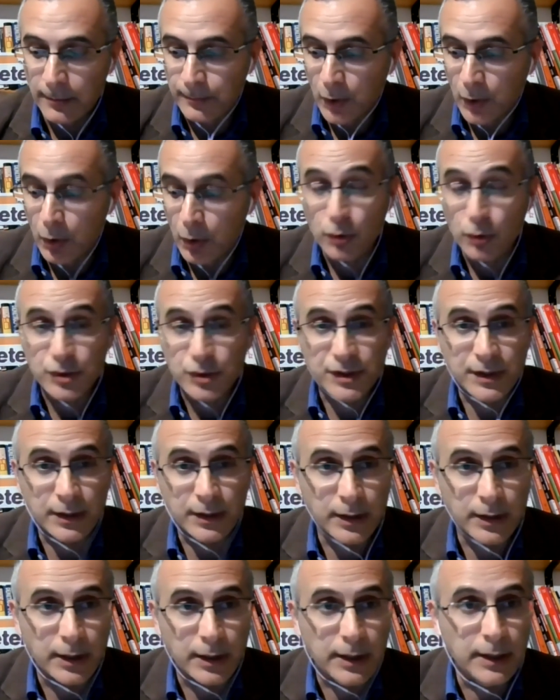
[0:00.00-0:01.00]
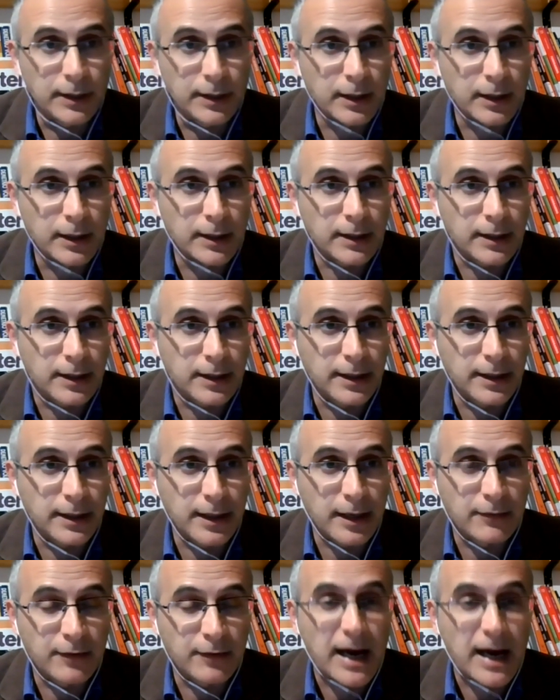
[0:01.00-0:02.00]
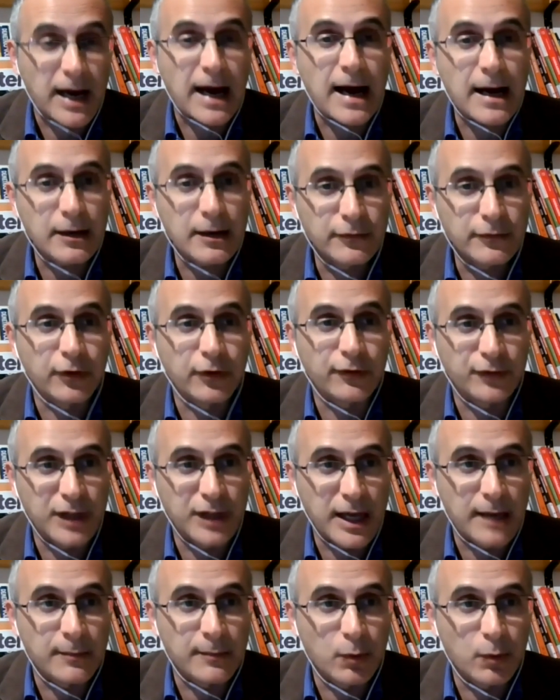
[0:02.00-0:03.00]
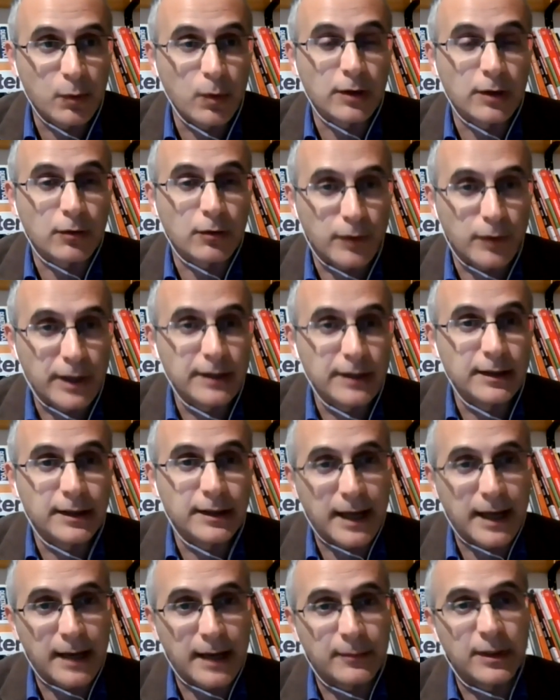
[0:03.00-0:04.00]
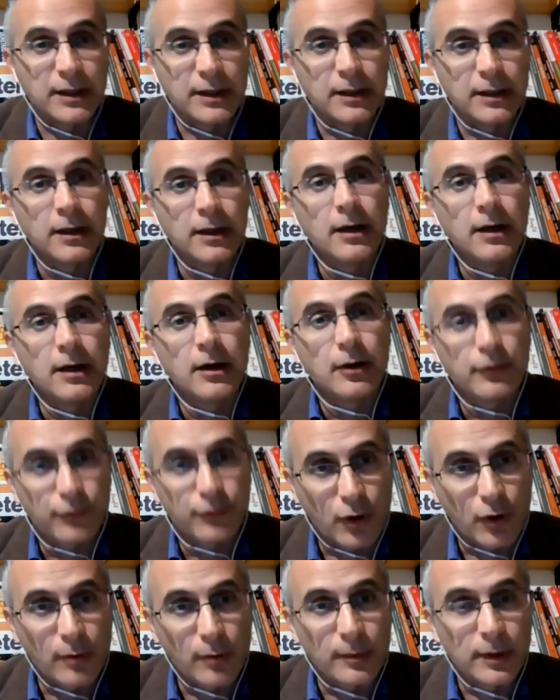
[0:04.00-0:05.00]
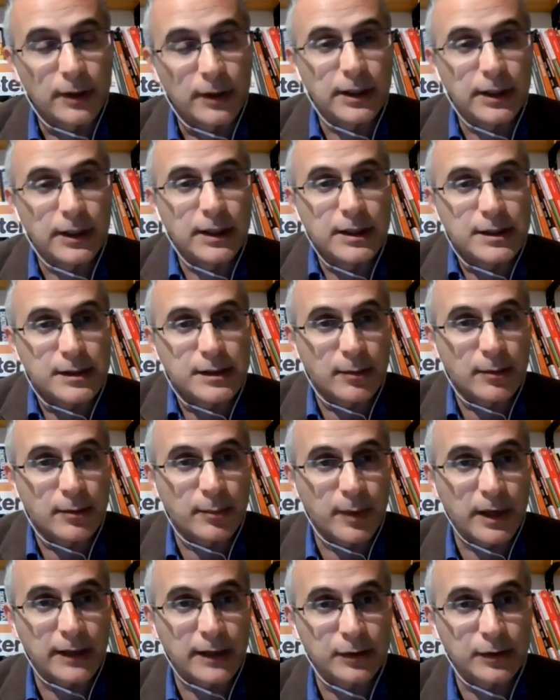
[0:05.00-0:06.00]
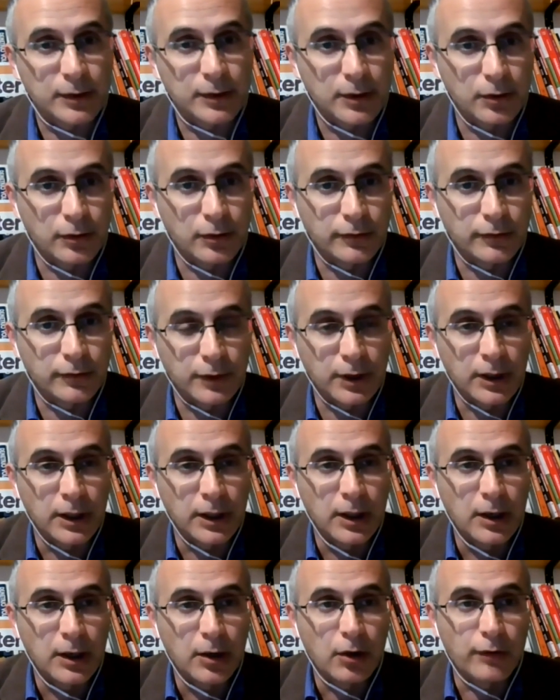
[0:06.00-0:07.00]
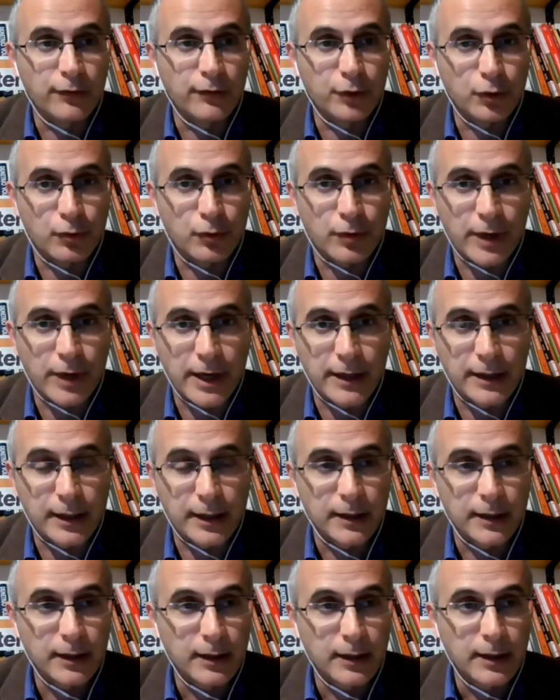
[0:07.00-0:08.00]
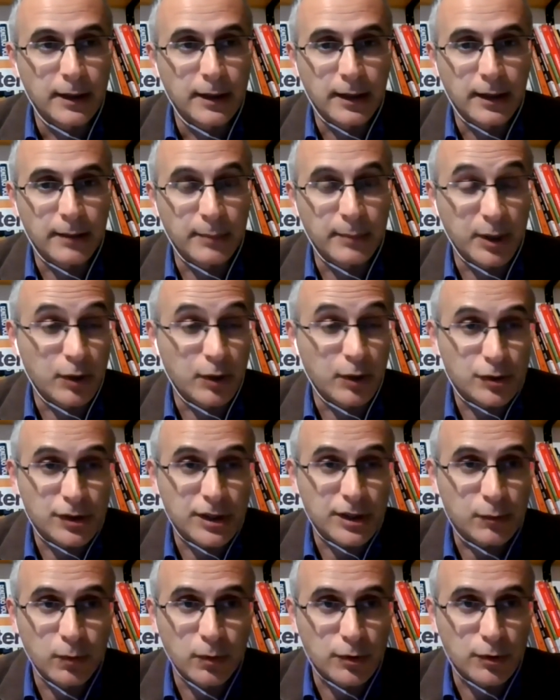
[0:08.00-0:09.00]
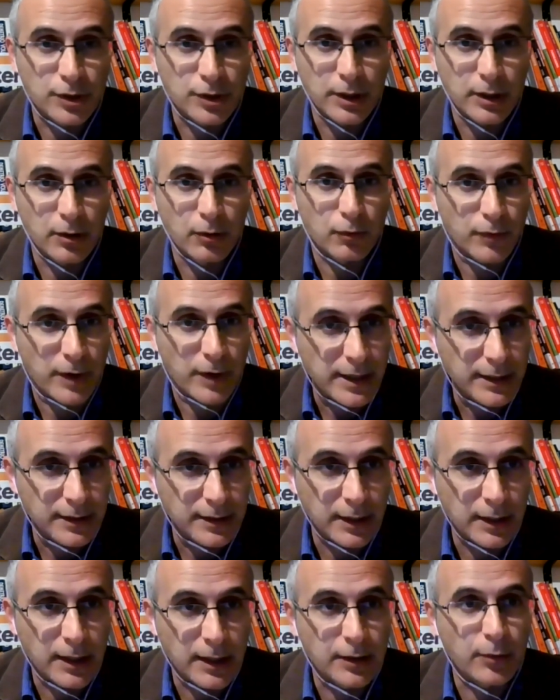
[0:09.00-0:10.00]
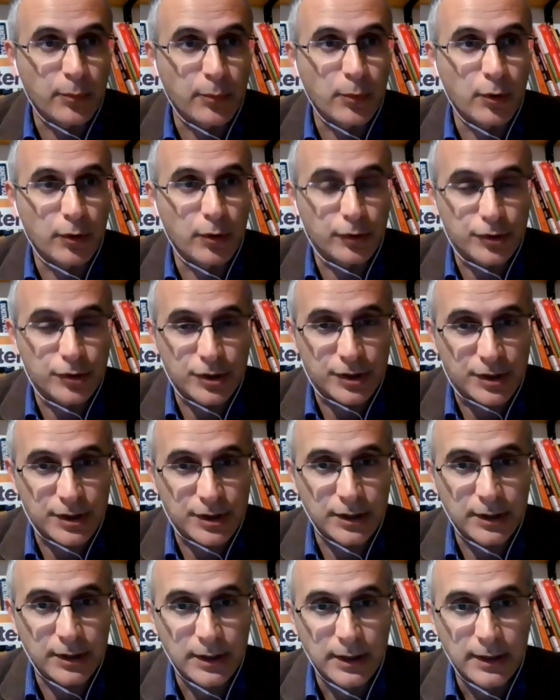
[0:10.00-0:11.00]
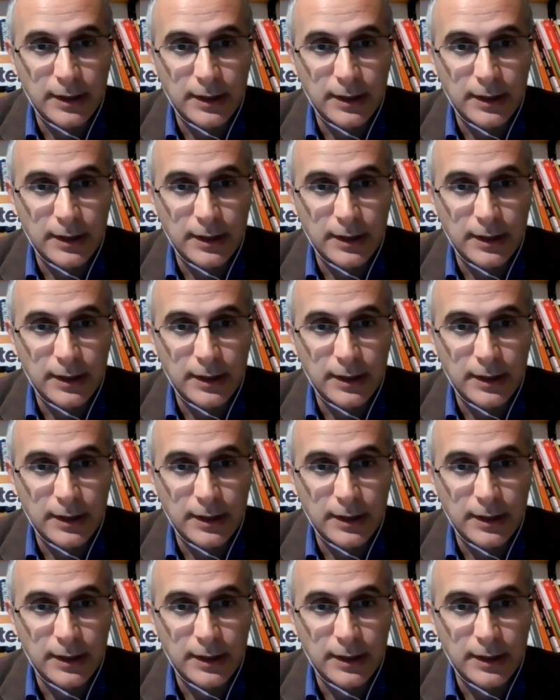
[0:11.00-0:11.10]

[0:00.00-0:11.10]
hosting in Kiev, half of them were already coming from the eastern part of Ukraine, because that was already an emergency.